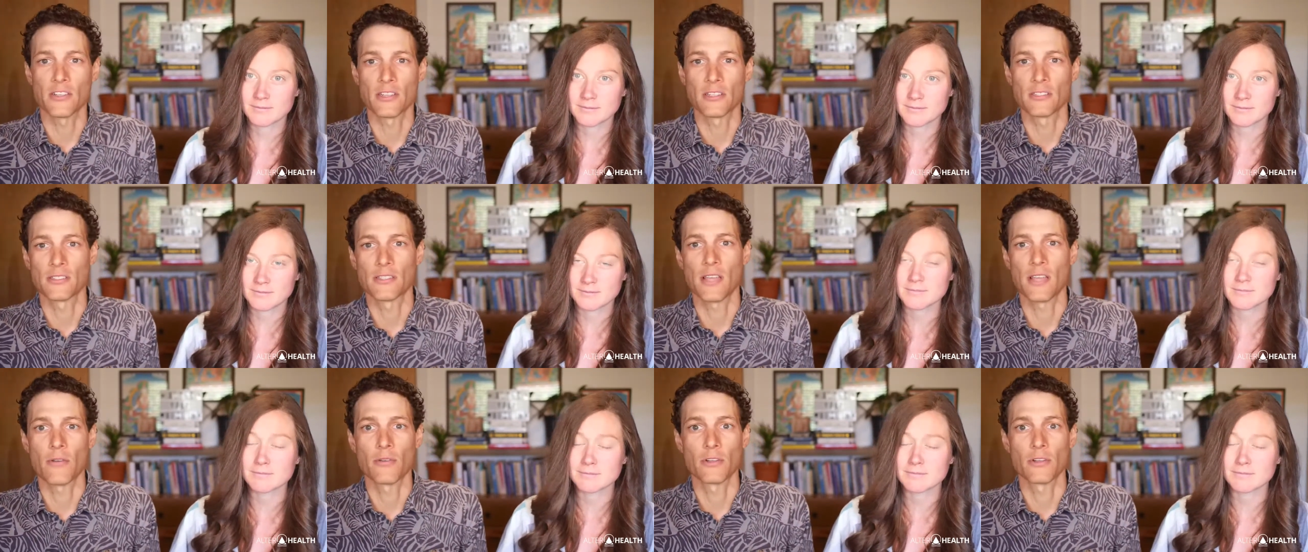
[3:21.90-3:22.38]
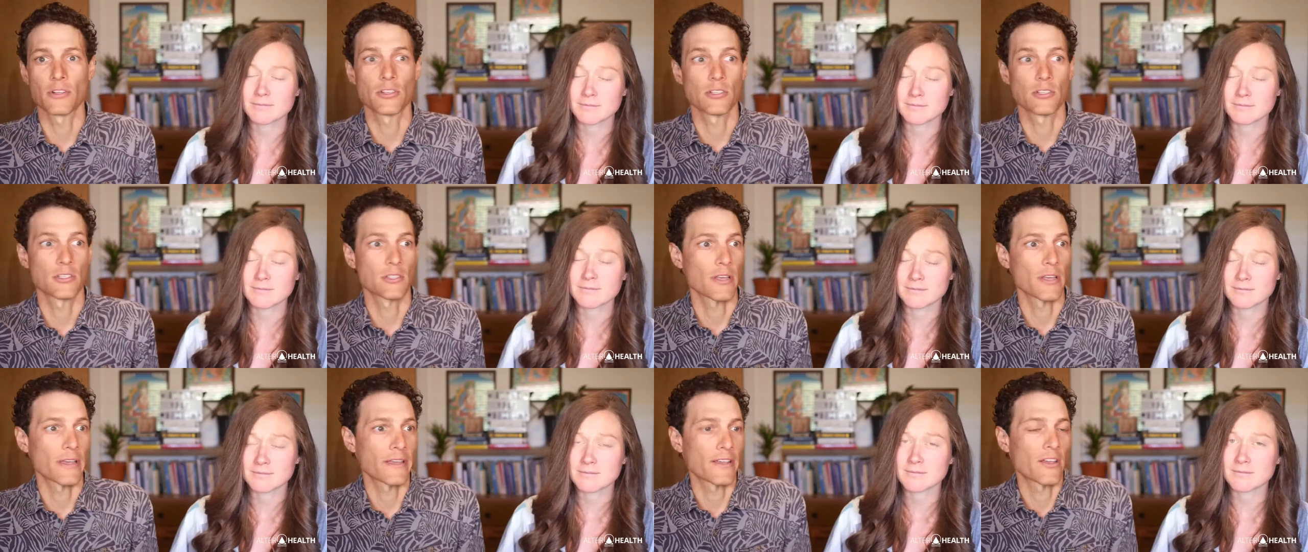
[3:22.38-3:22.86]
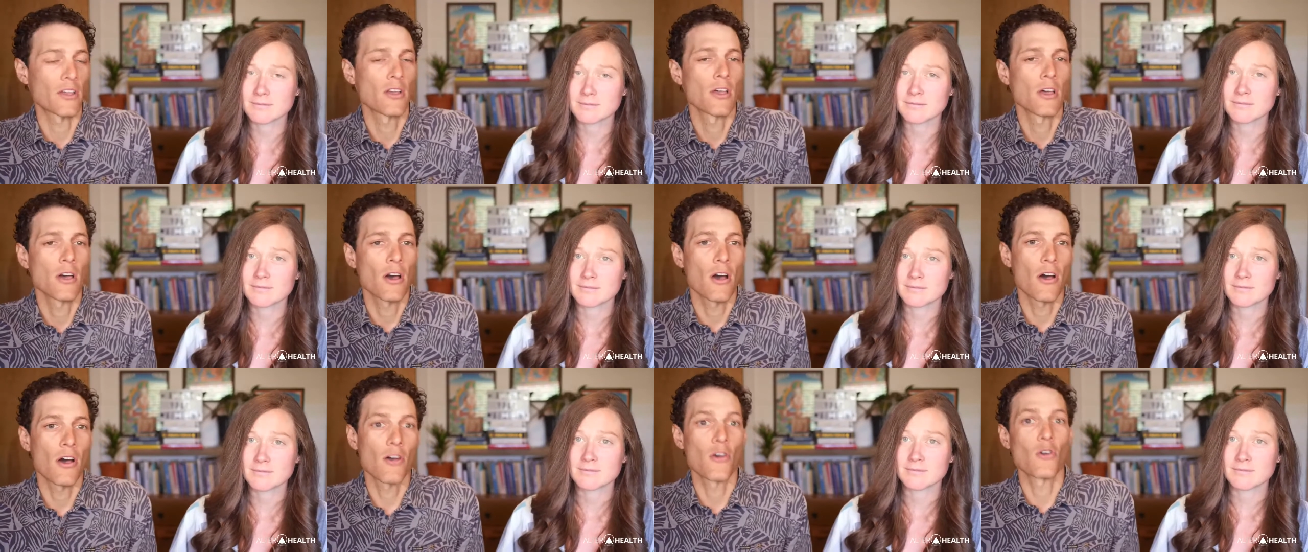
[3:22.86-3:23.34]
Speaker 1: that we just like,
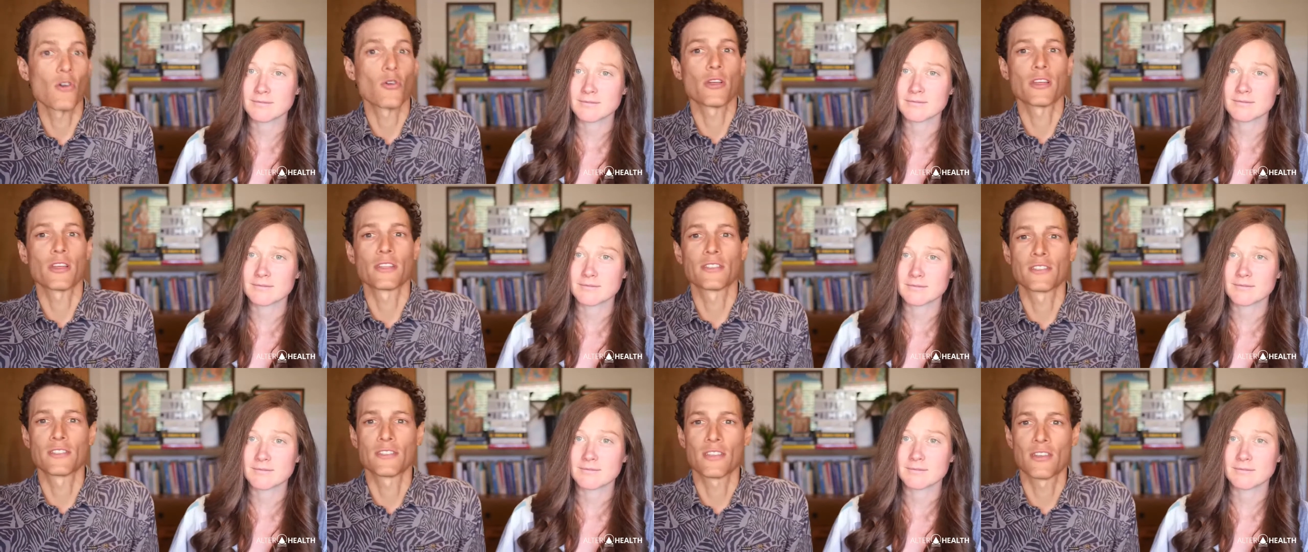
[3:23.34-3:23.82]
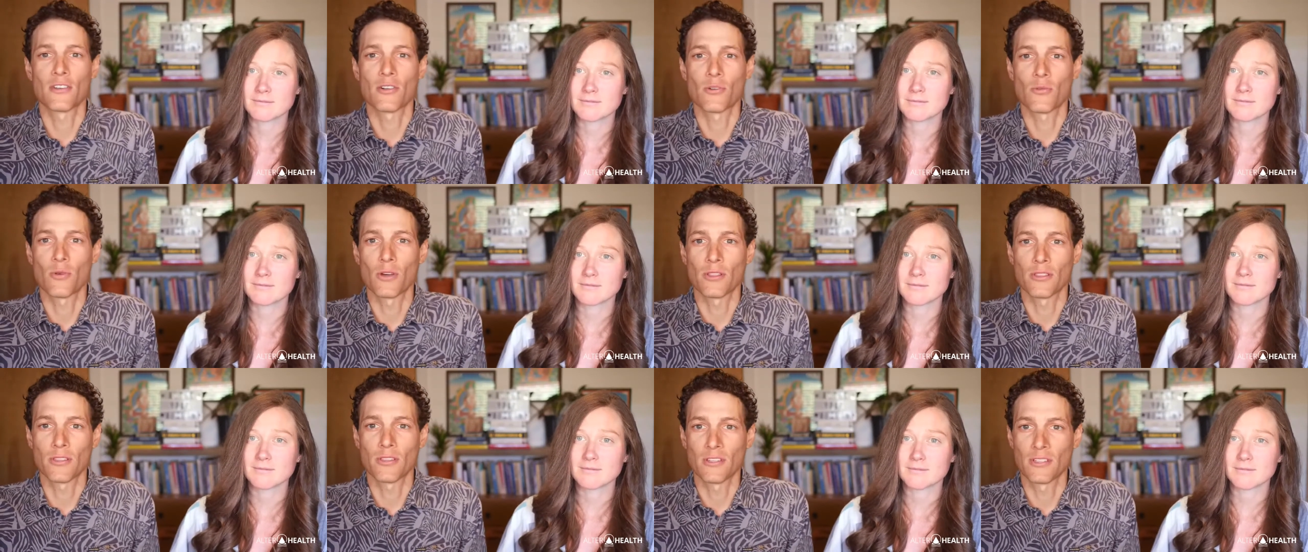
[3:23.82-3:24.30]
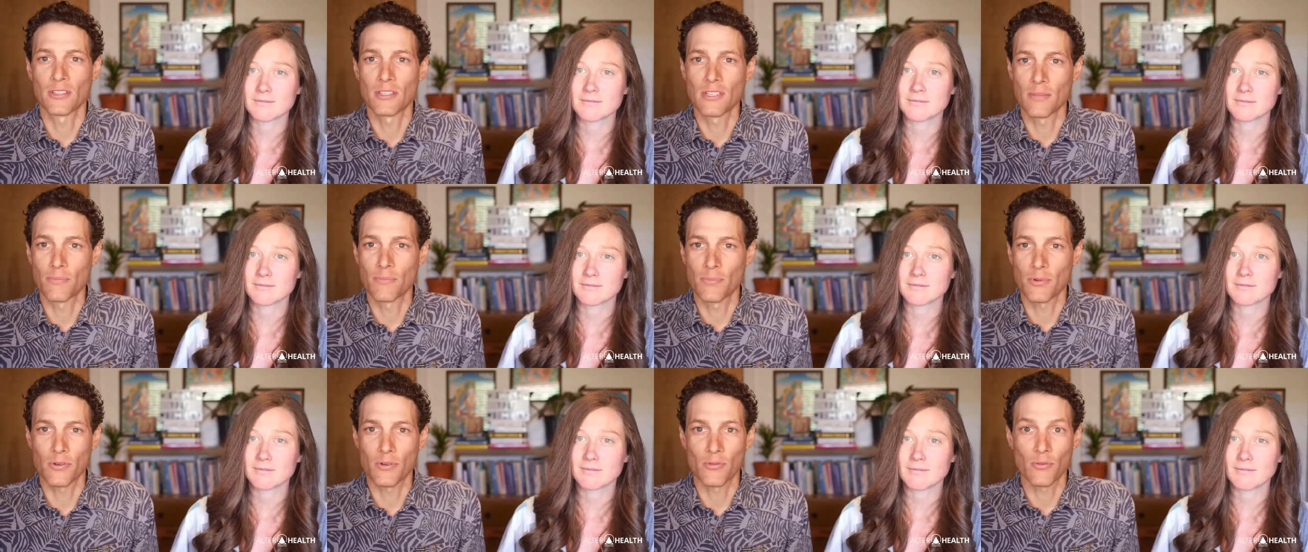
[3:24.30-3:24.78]
oh, consider what the
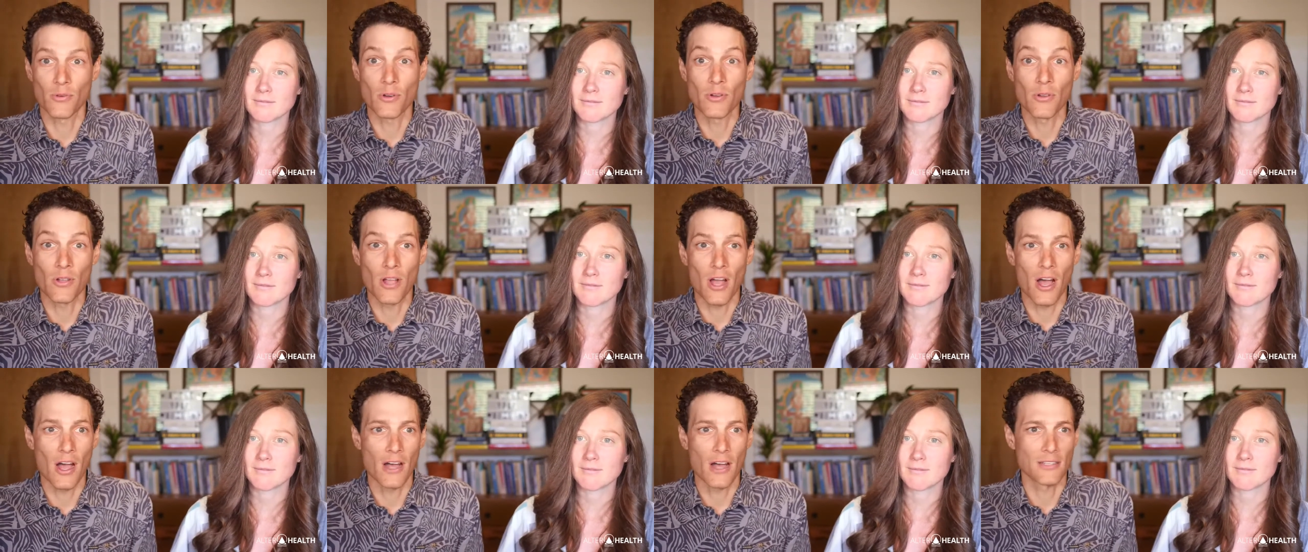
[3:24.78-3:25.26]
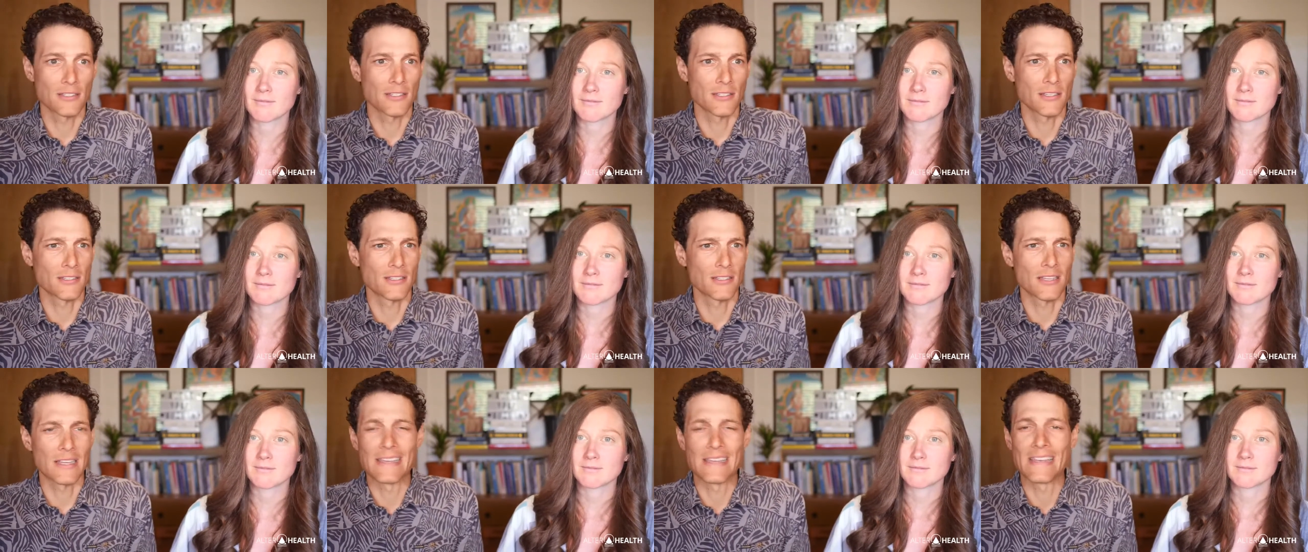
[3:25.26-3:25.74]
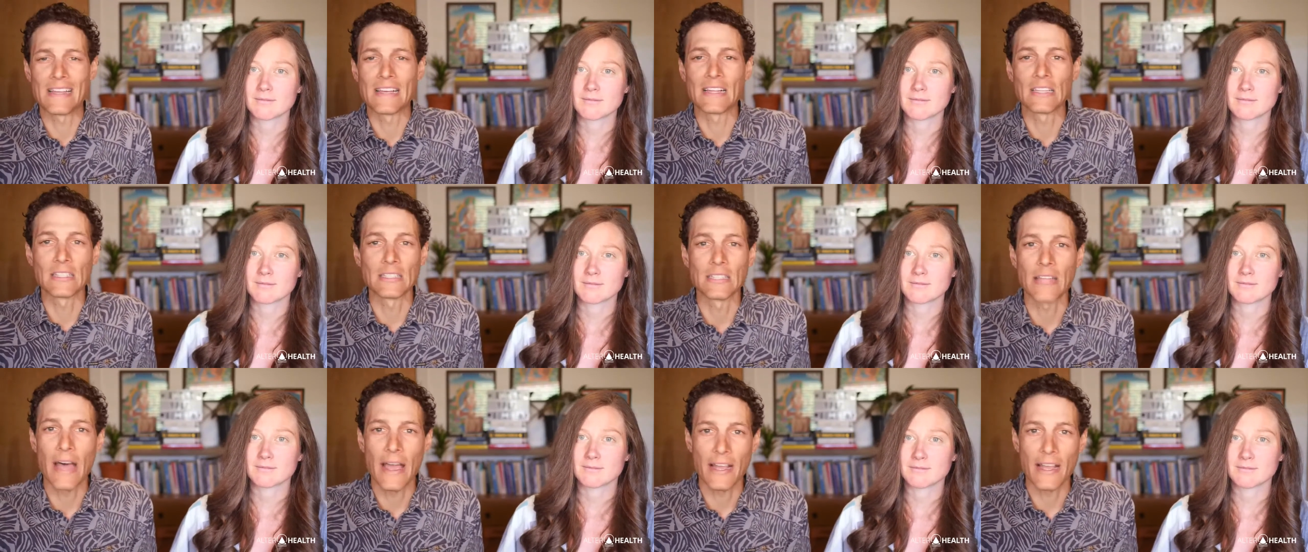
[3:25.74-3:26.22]
deeper root causes and
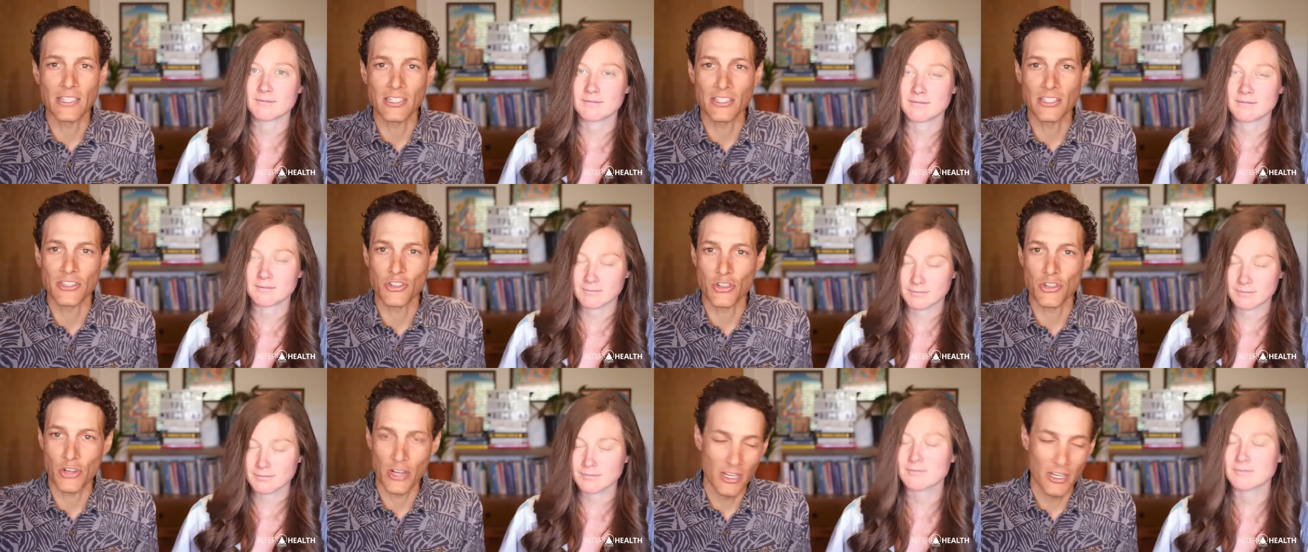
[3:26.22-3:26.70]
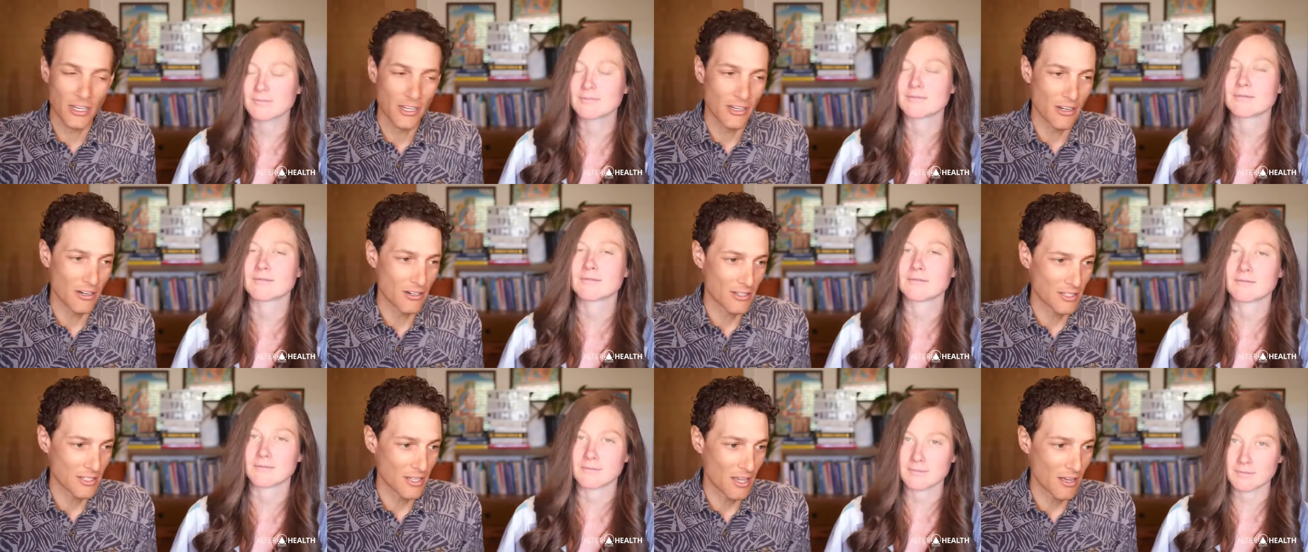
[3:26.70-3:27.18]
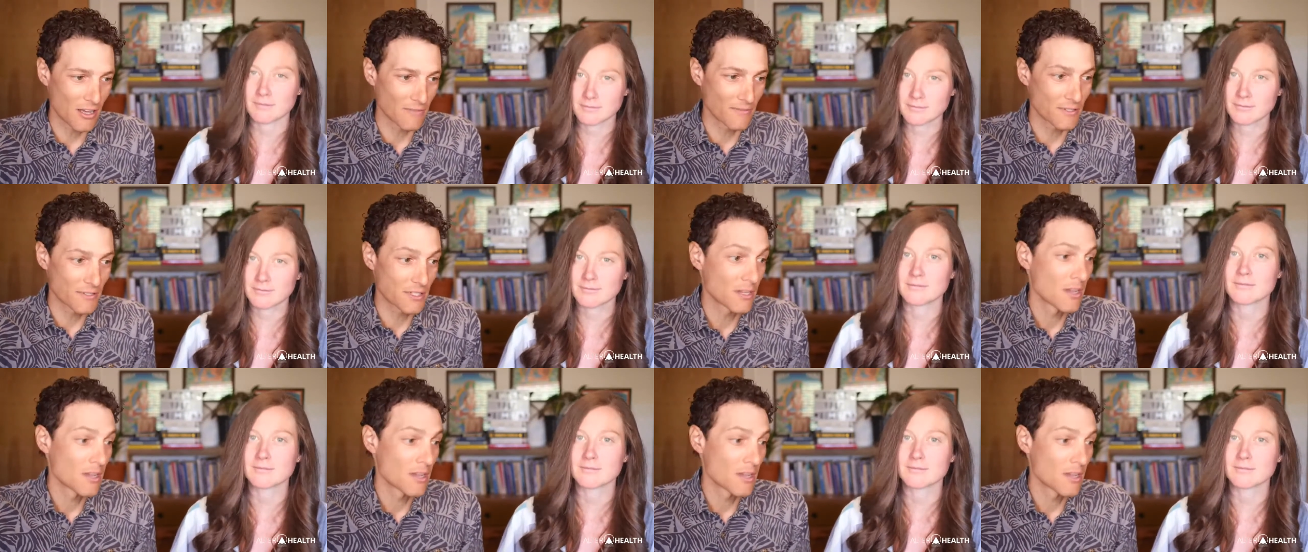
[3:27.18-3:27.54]
neglect treating ourselves.